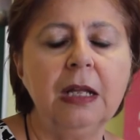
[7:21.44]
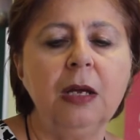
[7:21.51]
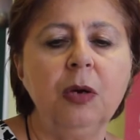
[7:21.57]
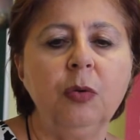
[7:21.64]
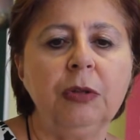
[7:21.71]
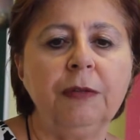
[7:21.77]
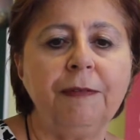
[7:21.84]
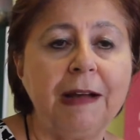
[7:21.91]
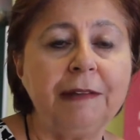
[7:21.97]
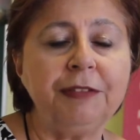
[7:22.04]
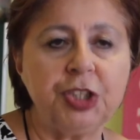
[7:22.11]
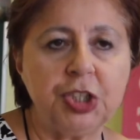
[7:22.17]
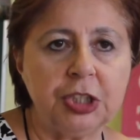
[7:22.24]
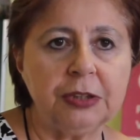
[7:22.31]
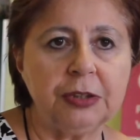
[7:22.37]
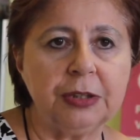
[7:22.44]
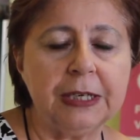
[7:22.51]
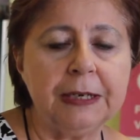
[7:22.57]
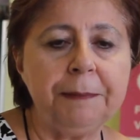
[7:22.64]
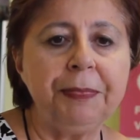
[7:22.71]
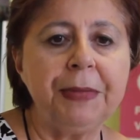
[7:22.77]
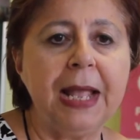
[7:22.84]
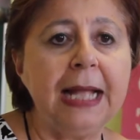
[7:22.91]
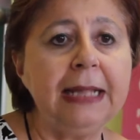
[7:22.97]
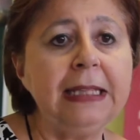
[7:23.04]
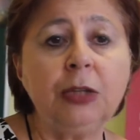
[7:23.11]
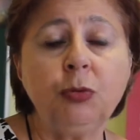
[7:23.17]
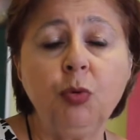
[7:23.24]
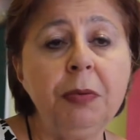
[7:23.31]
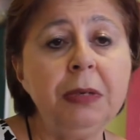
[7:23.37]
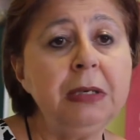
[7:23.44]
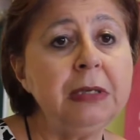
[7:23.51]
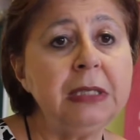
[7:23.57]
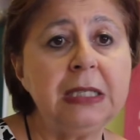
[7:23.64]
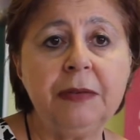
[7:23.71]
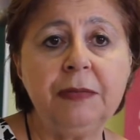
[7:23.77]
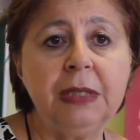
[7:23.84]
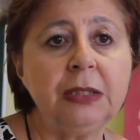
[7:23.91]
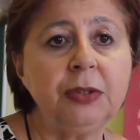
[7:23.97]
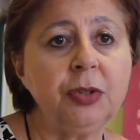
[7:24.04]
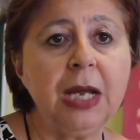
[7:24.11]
with 5 children, and that woman received the